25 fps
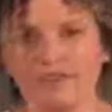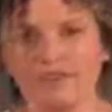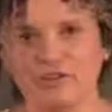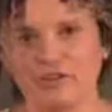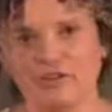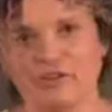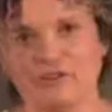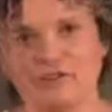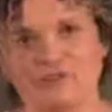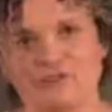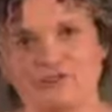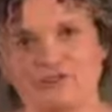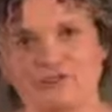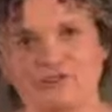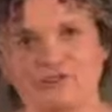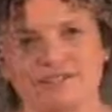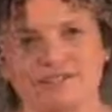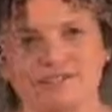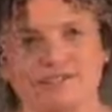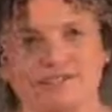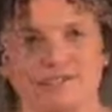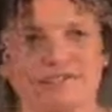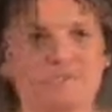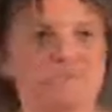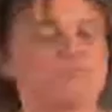human
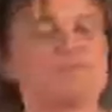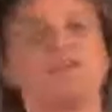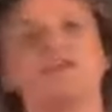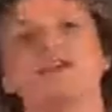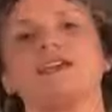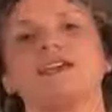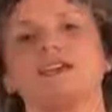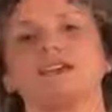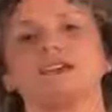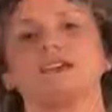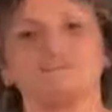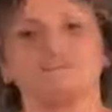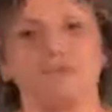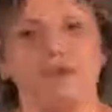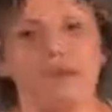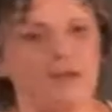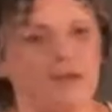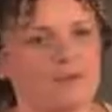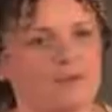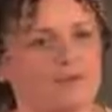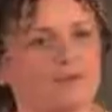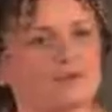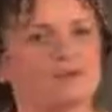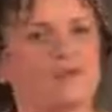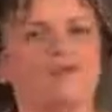resources as being
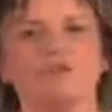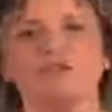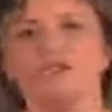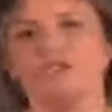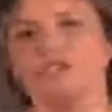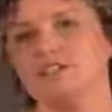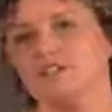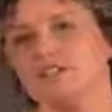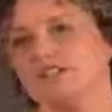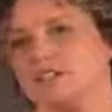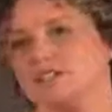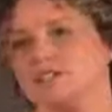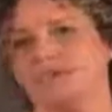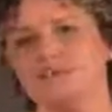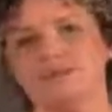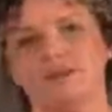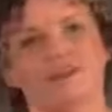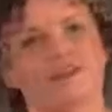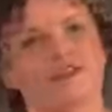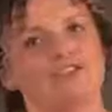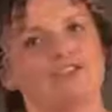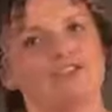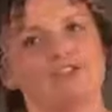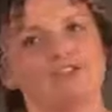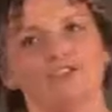payroll and
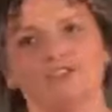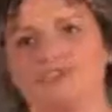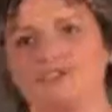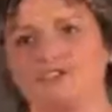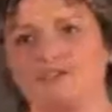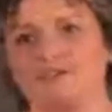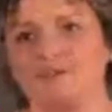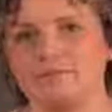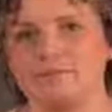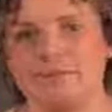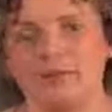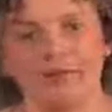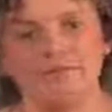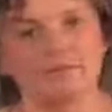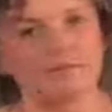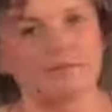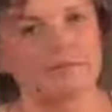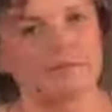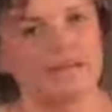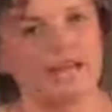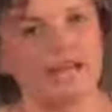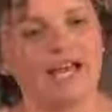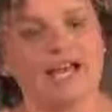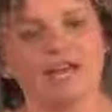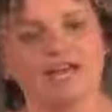managing your benefit
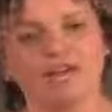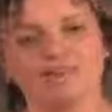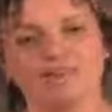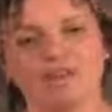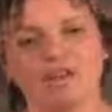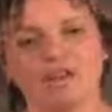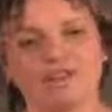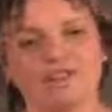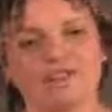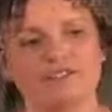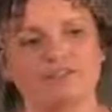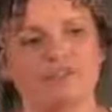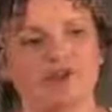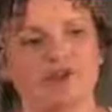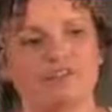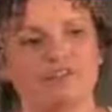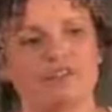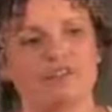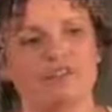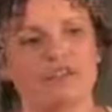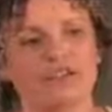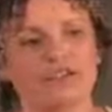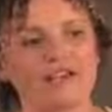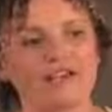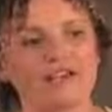plans and all these formal
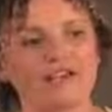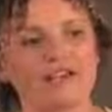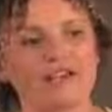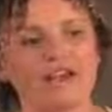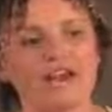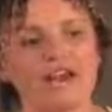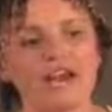things,